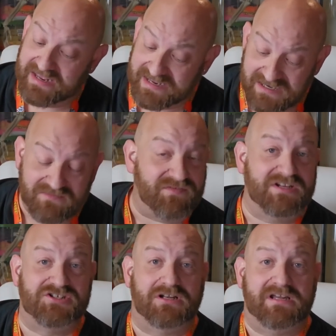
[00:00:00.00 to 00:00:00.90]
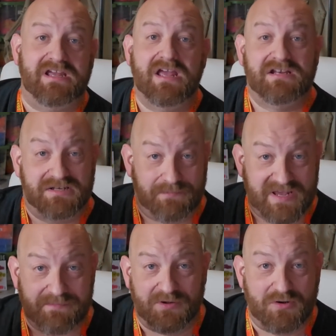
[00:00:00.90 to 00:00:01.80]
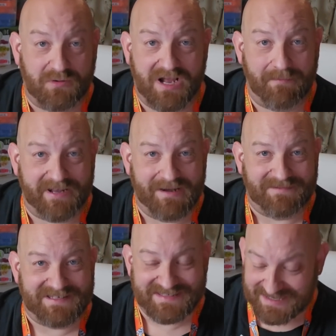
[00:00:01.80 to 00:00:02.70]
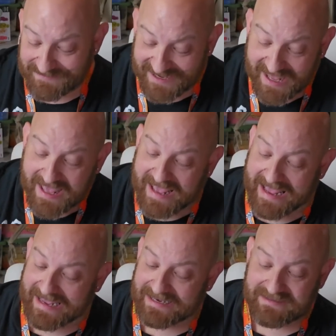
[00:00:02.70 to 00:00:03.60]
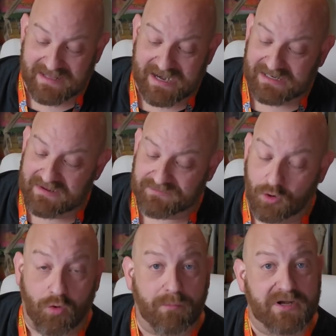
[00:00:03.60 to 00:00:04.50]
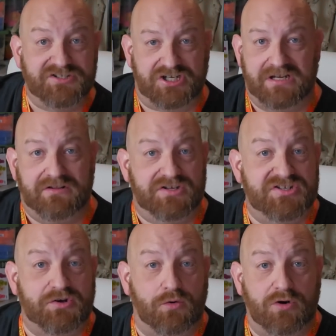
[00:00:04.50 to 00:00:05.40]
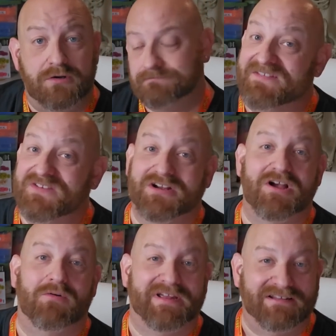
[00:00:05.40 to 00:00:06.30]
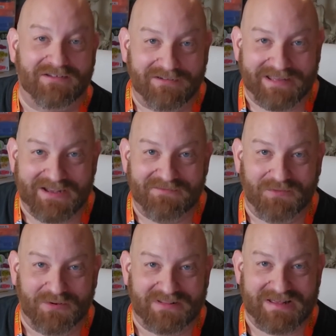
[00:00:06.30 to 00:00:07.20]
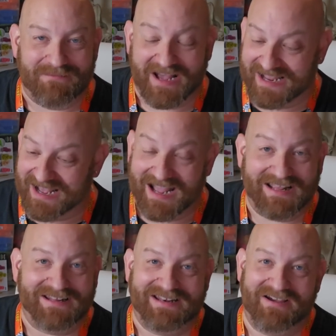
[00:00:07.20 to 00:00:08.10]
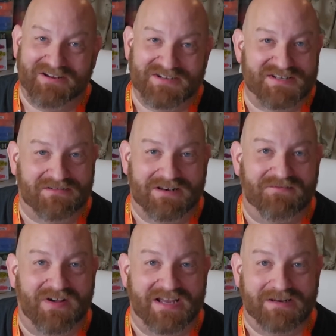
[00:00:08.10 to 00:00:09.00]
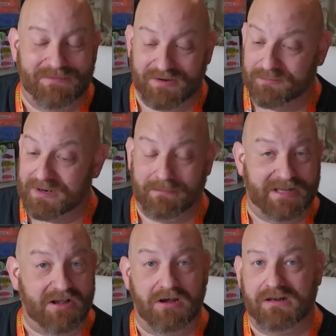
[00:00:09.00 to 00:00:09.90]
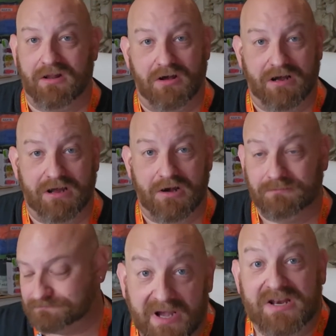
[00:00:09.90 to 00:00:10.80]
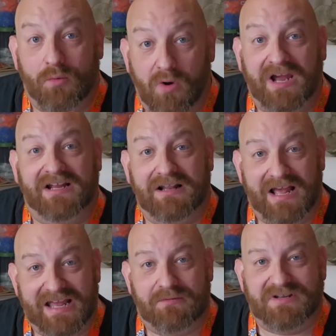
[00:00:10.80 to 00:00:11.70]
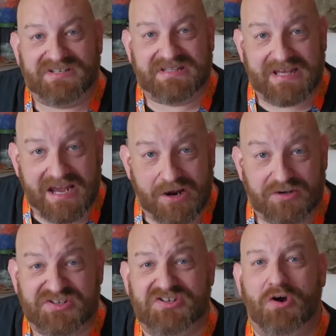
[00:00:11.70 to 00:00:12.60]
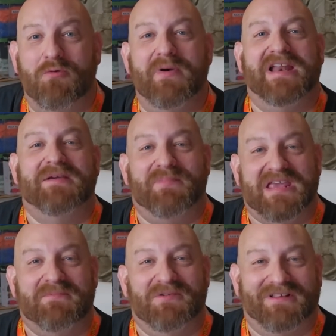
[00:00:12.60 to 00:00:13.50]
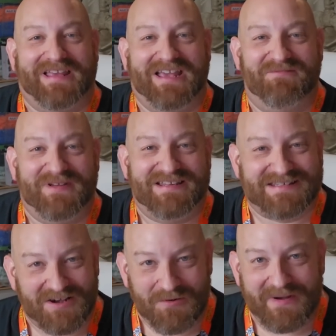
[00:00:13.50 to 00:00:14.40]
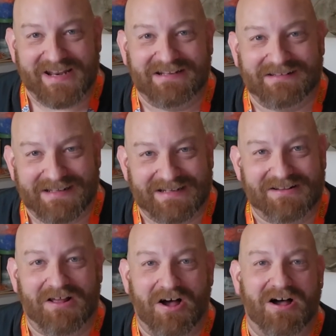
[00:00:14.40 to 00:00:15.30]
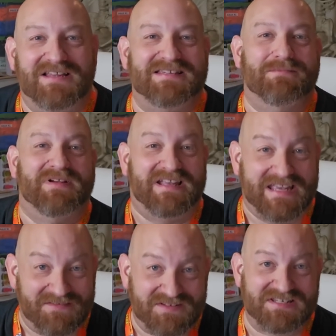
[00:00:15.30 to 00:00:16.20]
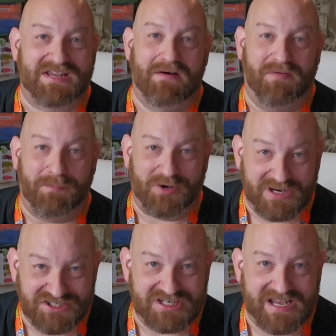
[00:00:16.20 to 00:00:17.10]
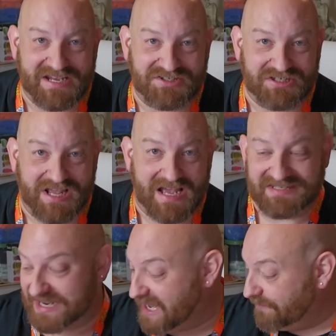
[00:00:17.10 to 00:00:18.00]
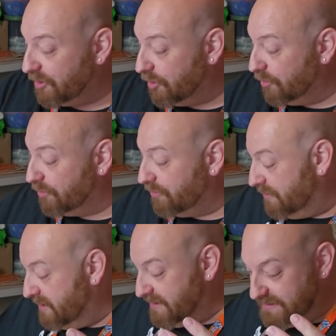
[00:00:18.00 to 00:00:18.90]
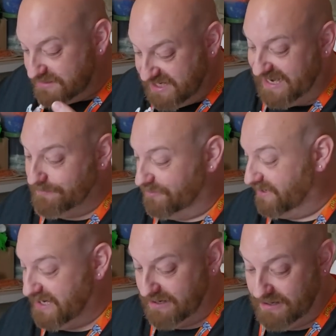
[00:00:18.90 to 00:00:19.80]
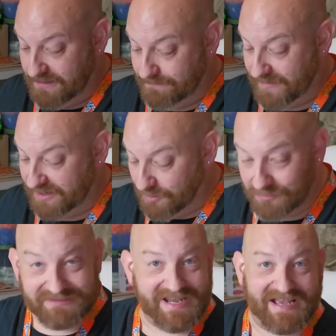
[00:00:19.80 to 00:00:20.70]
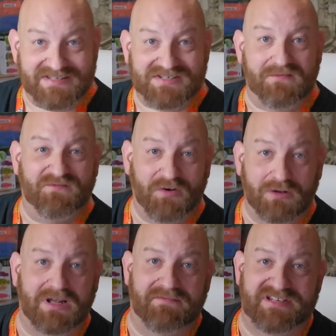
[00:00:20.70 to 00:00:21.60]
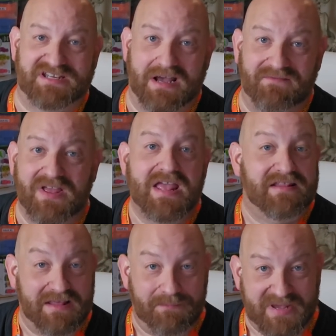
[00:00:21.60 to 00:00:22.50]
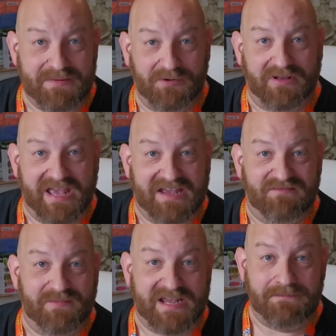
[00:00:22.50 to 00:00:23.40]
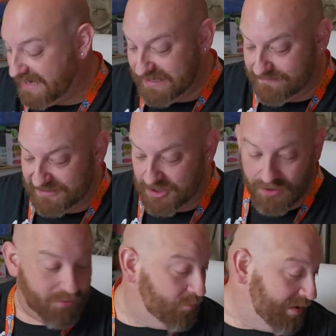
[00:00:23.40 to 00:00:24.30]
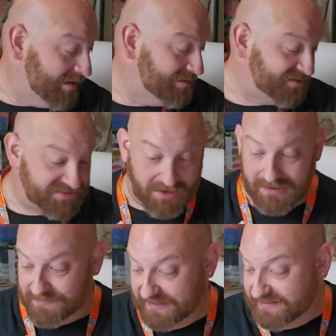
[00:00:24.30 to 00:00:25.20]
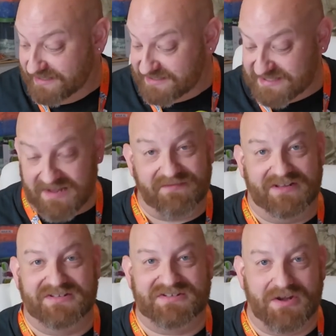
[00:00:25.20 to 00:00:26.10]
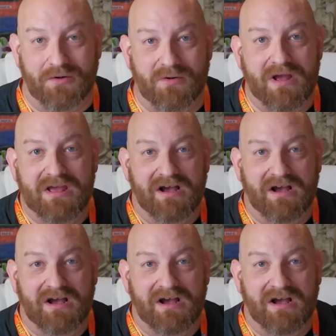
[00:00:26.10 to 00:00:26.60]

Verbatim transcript: individually to people who were coming up to see me, and then I left a whole bunch in the store. If you're going looking for them, I highly doubt you're still going to find them. They're probably gone long ago. But while I was there, so many people gave me so many little awesome gifts of appreciation, guys. I have a whole table here, my whole desk full of stuff that people gave me. I don't even know where to start, but this stuff is so